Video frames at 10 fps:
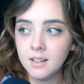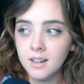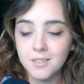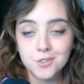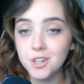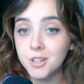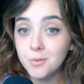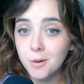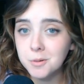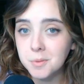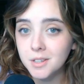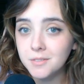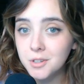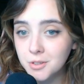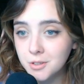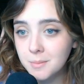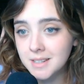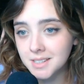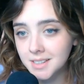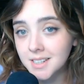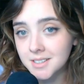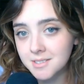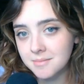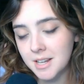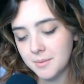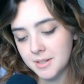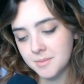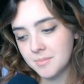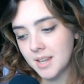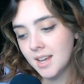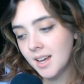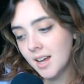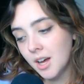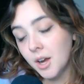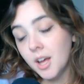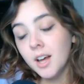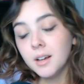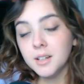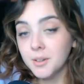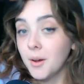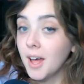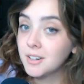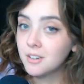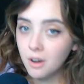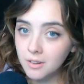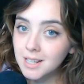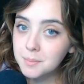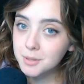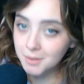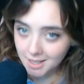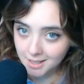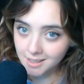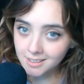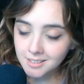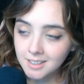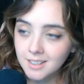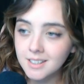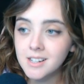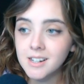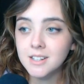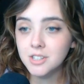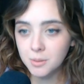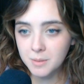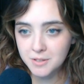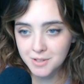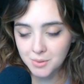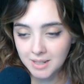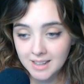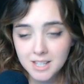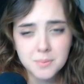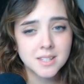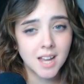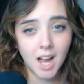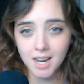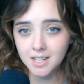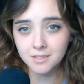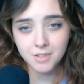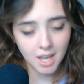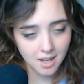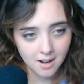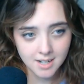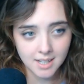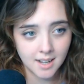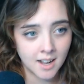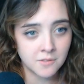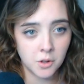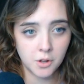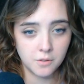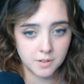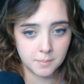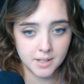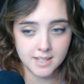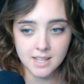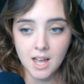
There's nothing wrong with believing you'll do amazing things. Anyways, I'm going to go ahead and call the episode here. Thank you guys so much for joining. This was kind of chaotic and kind of all over the place.